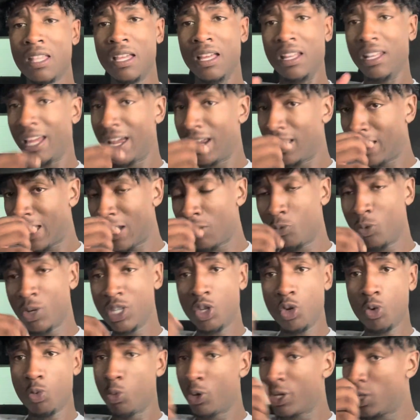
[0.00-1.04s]
Like when
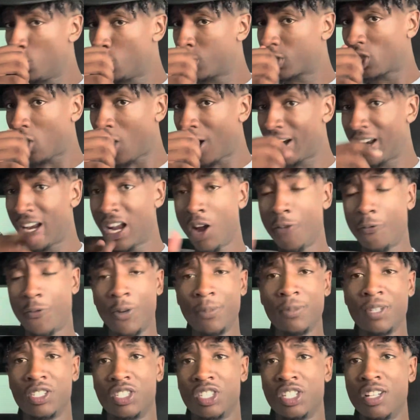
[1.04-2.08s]
you started out from
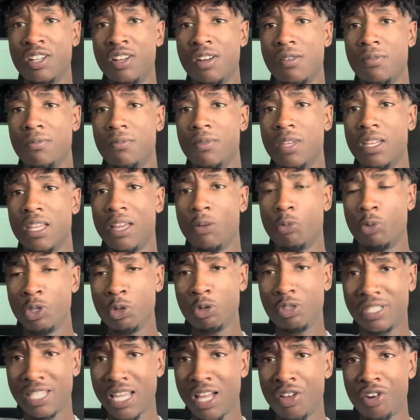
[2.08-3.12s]
the jump and you
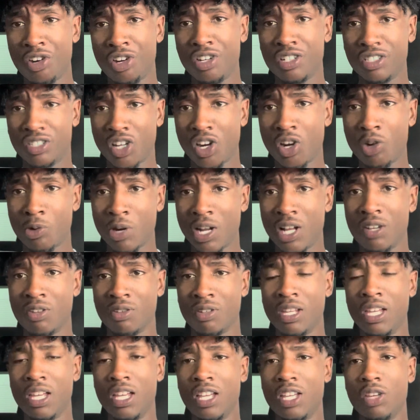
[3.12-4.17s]
was telling her to turn around,
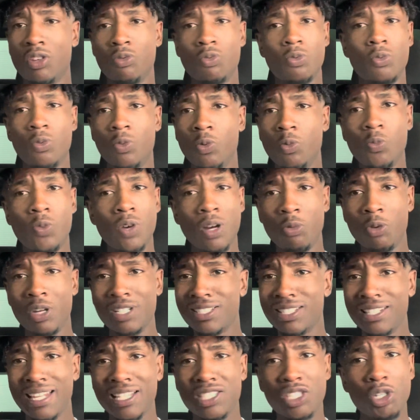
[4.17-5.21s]
what was
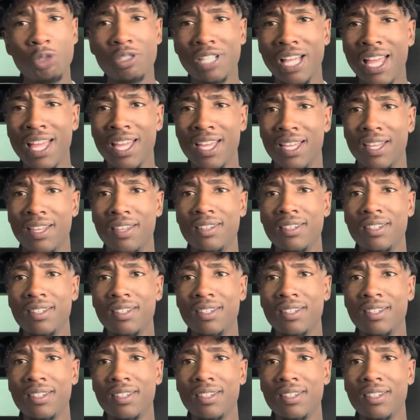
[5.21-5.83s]
it that you said?